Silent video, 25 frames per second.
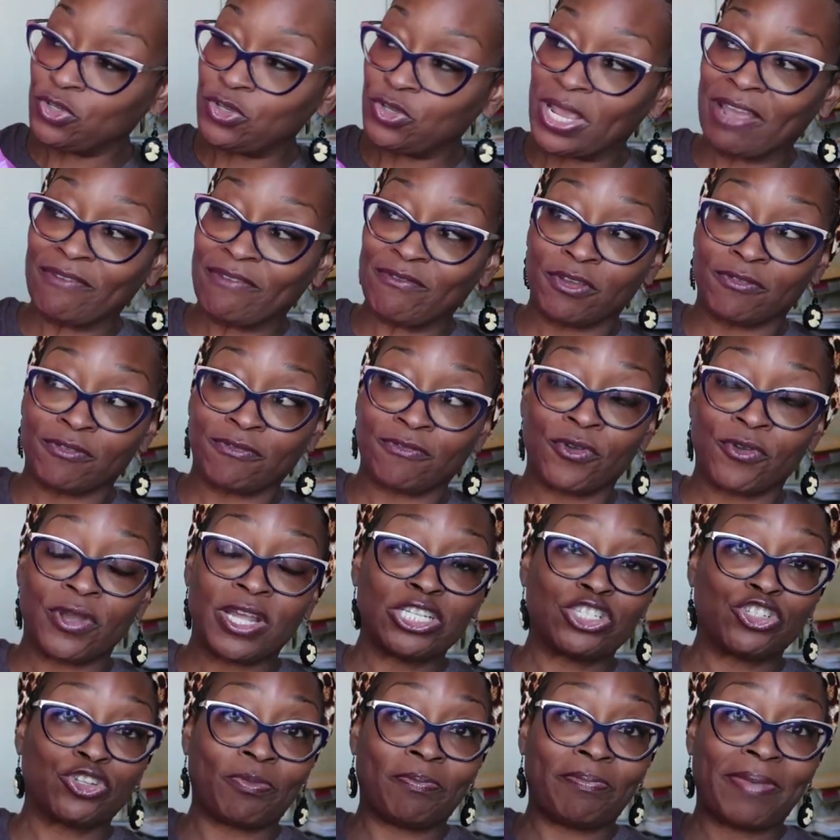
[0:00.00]
you have your
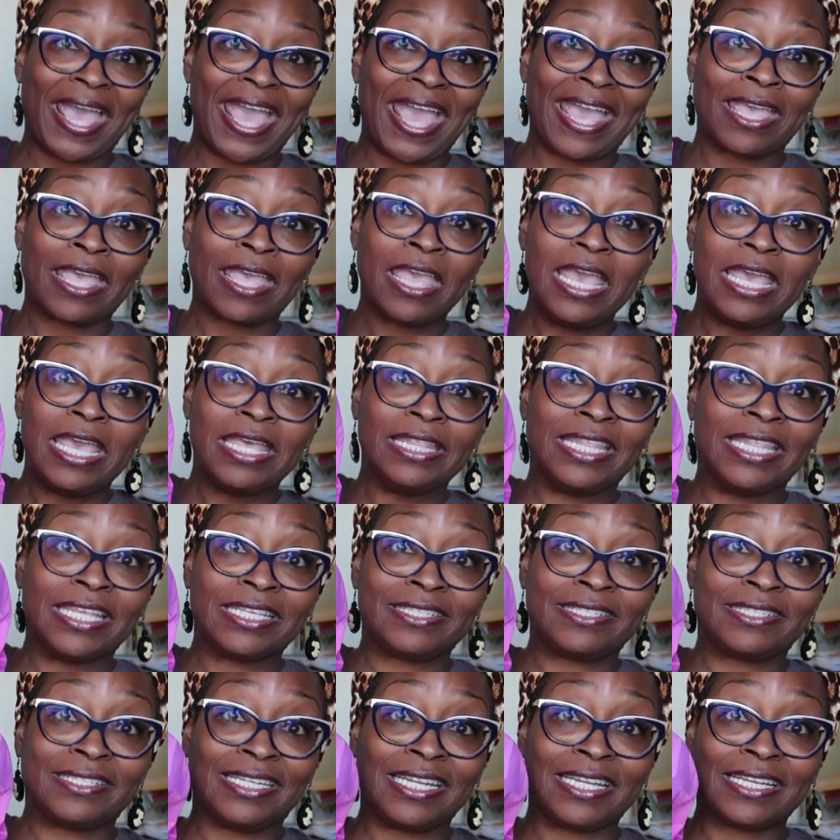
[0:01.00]
front, your back.
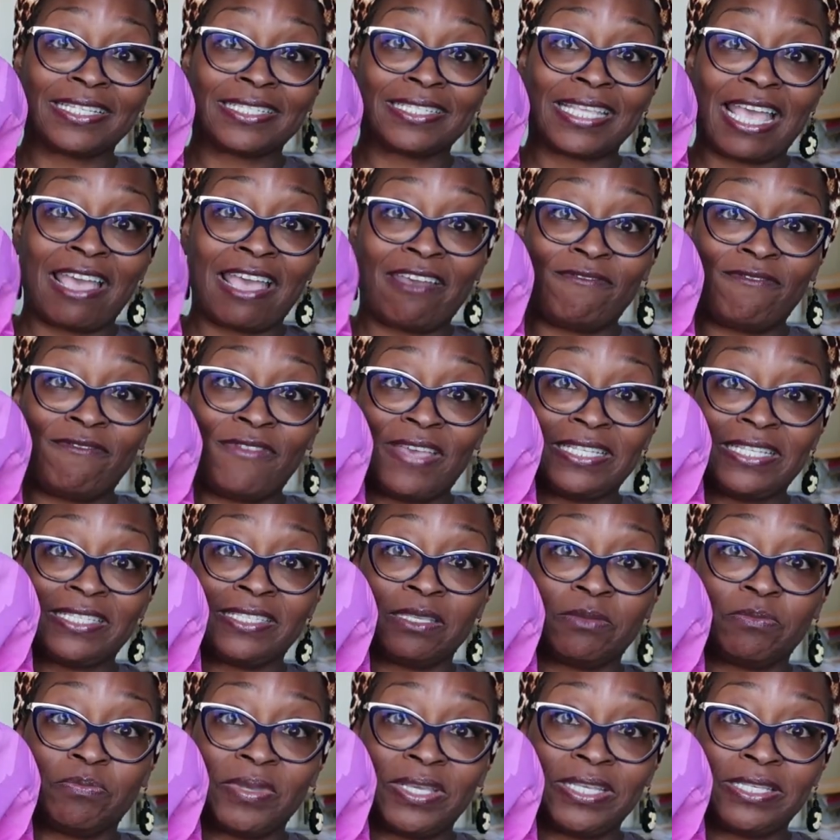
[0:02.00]
This does have
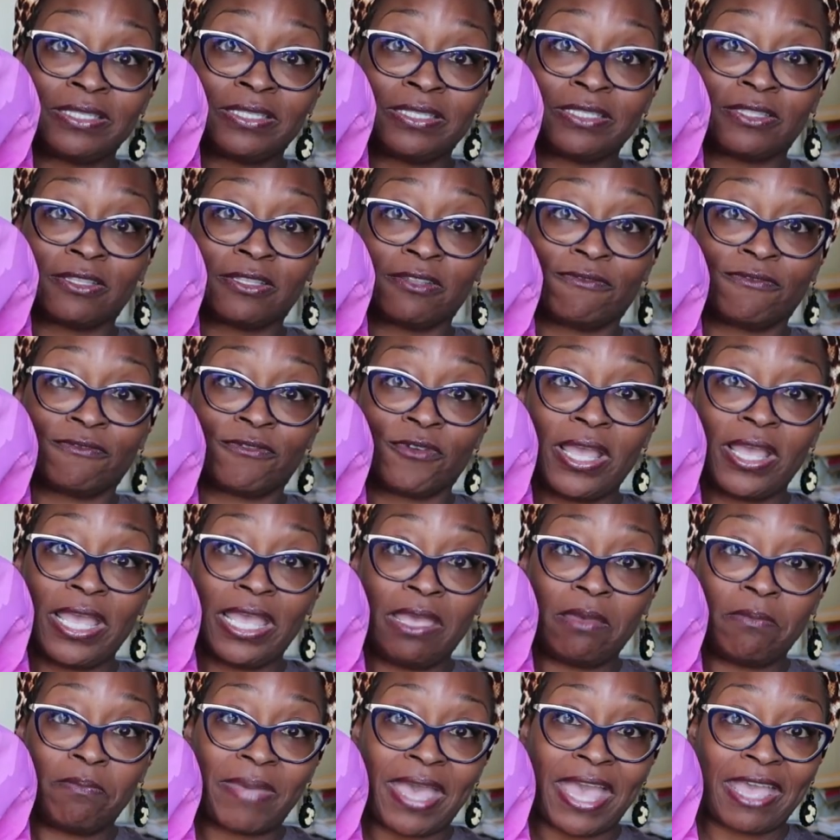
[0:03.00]
facing pieces, the front
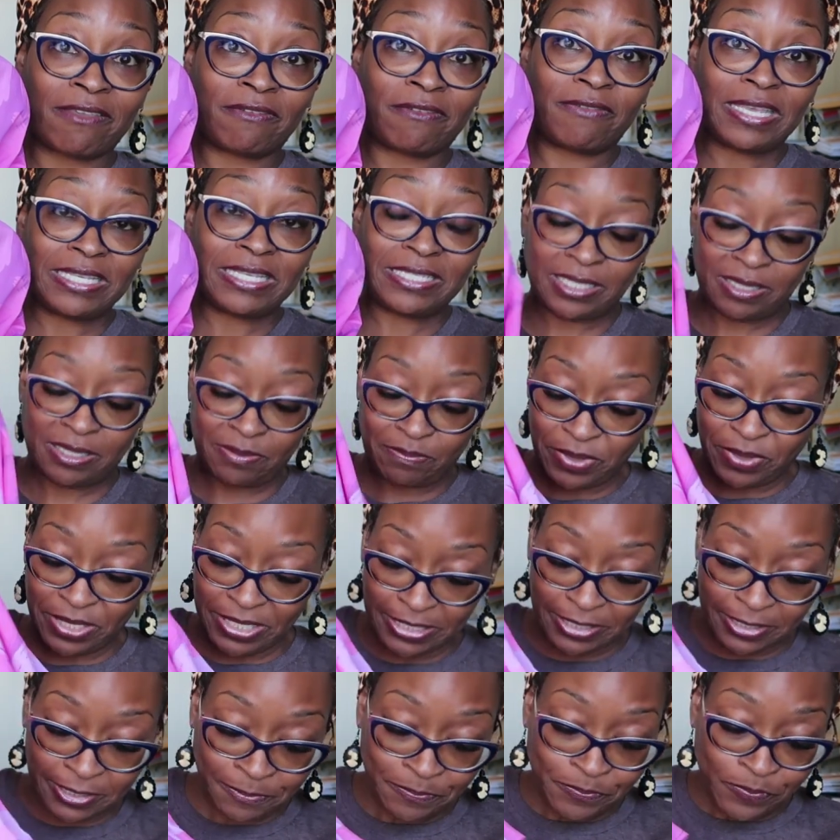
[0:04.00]
and back facing
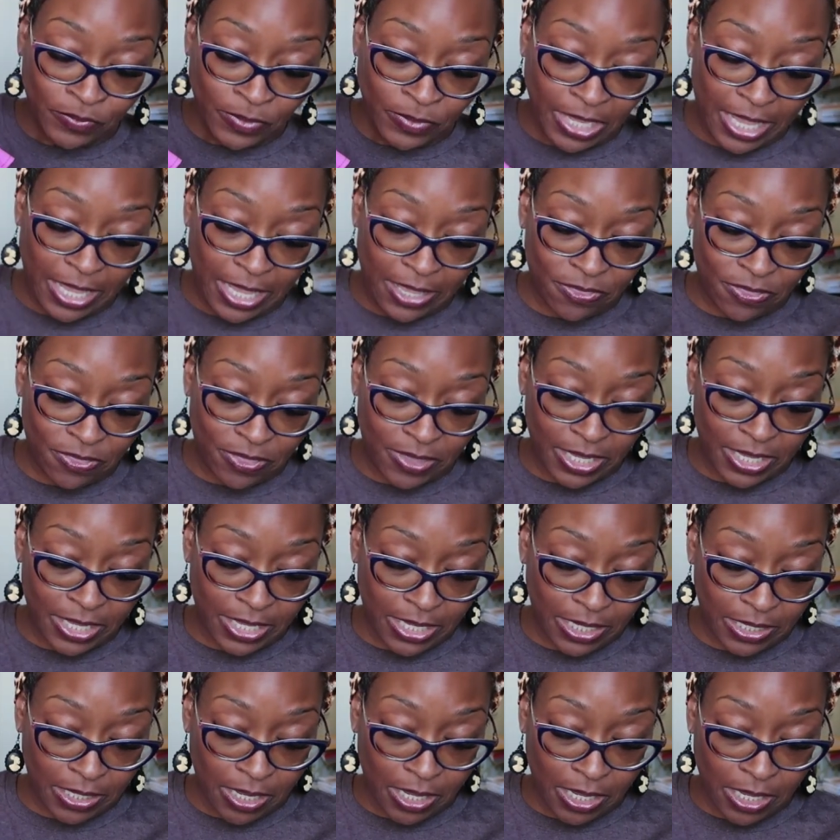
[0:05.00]
piece, and
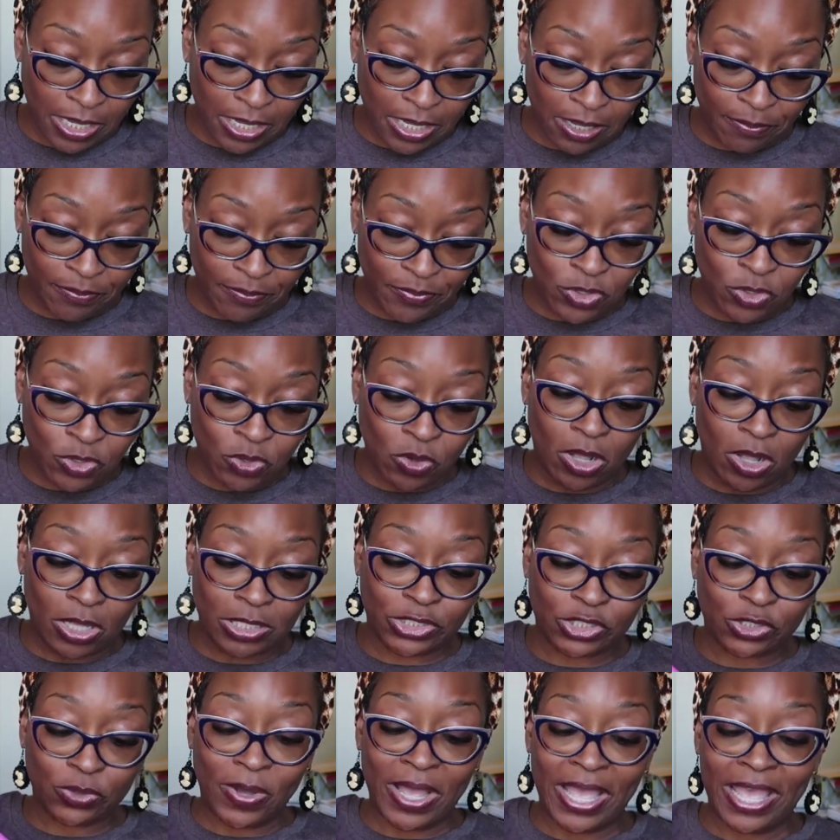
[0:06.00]
then you
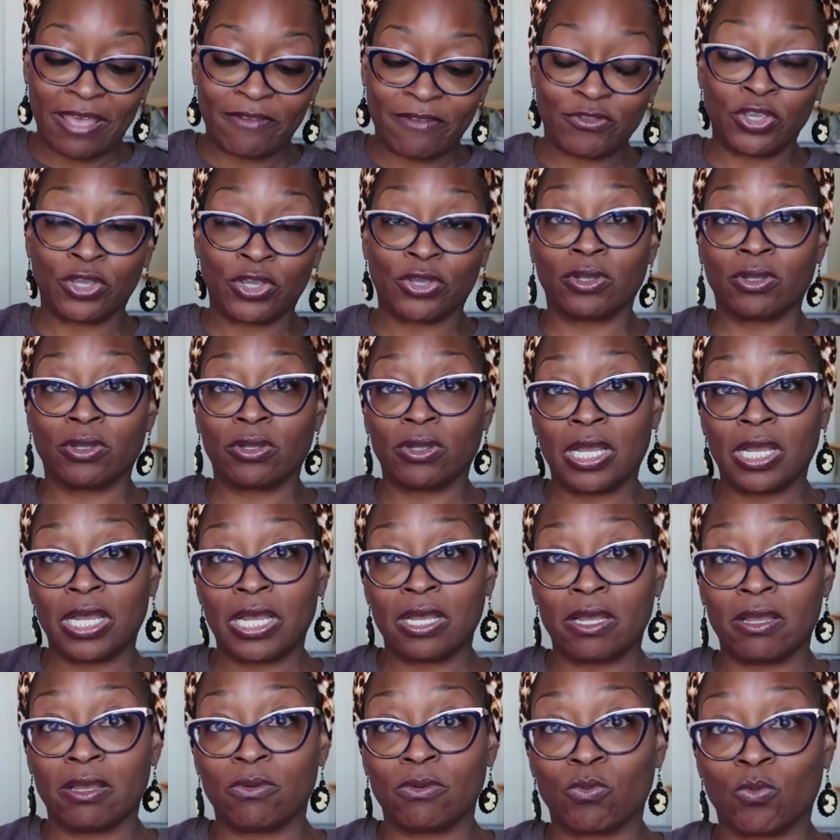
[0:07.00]
also have your
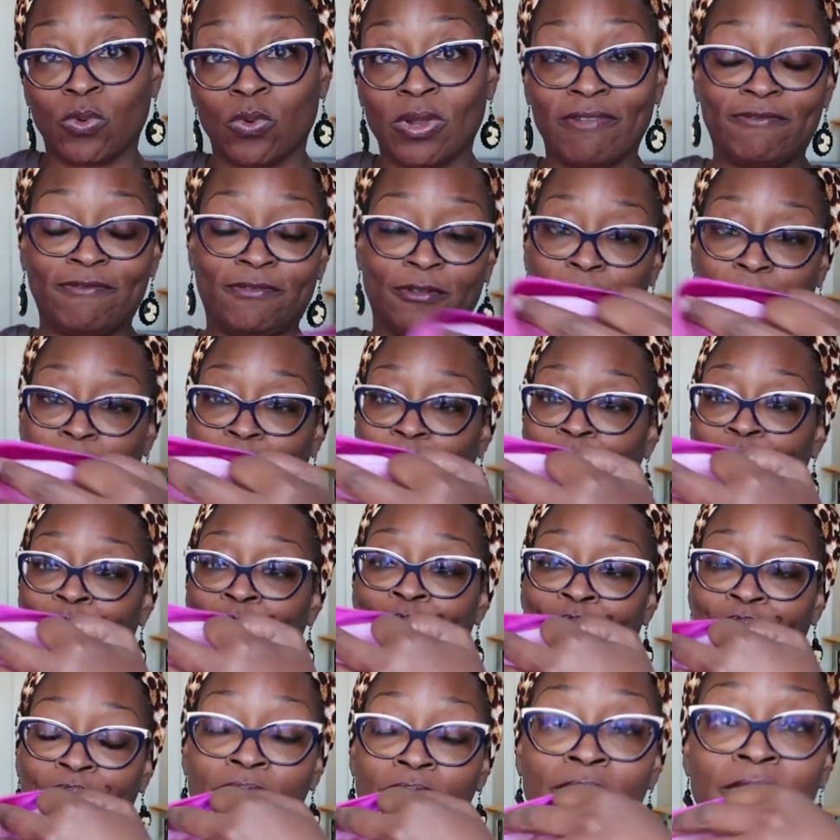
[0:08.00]
ruffle
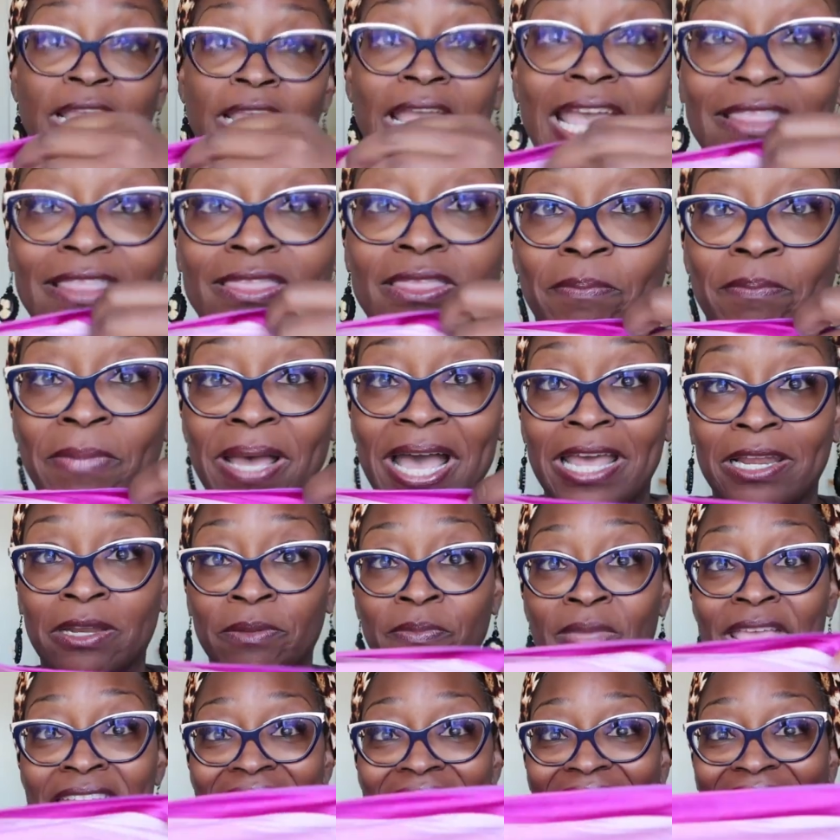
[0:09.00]
at the
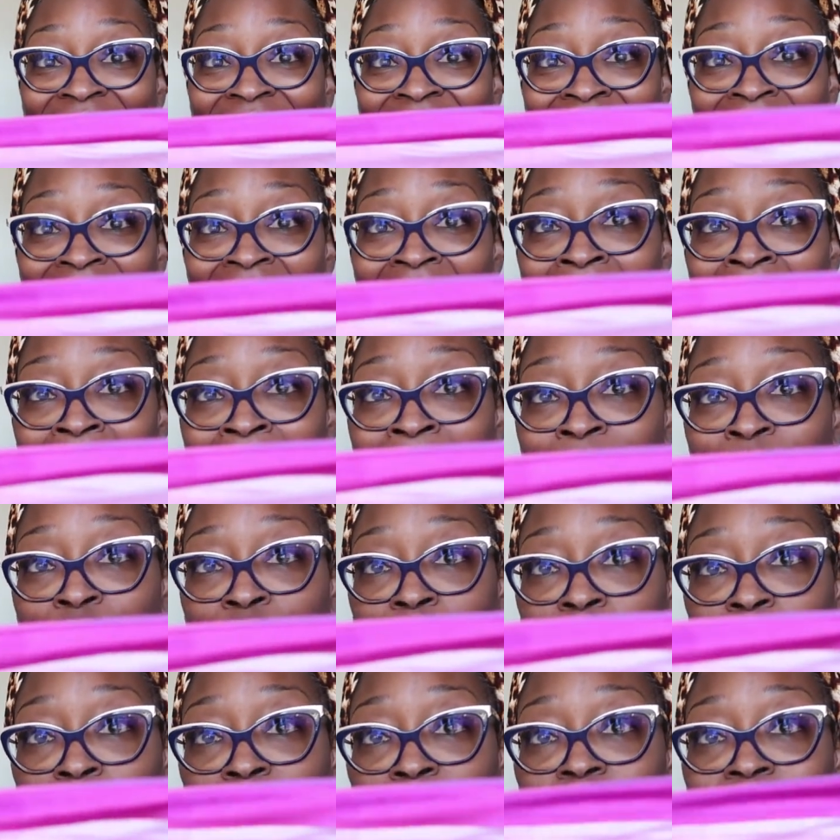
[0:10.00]
bottom. And I
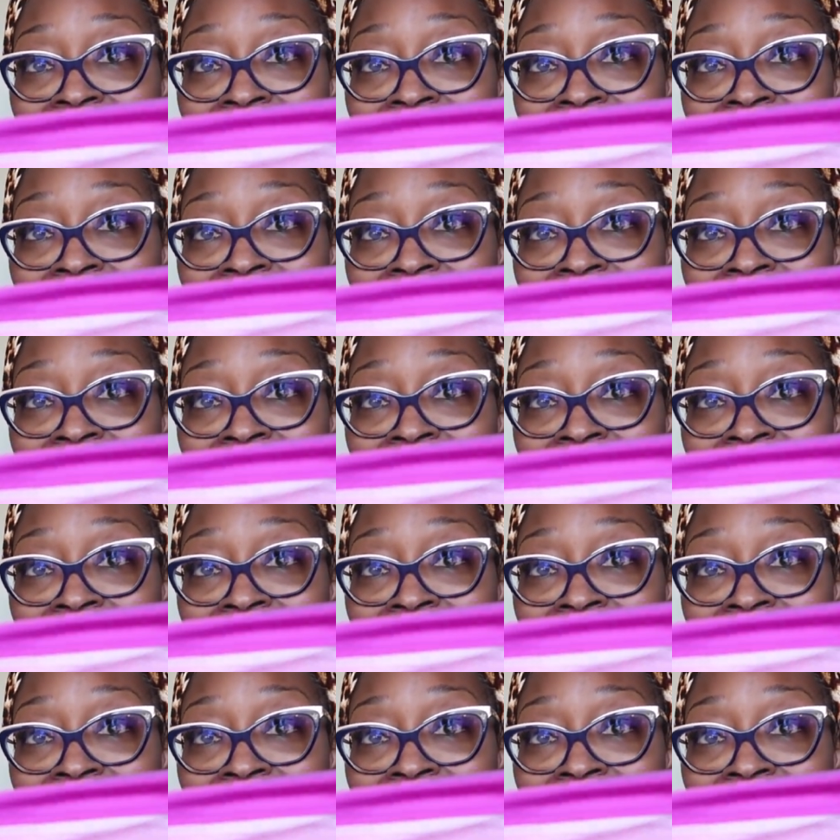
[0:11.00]
use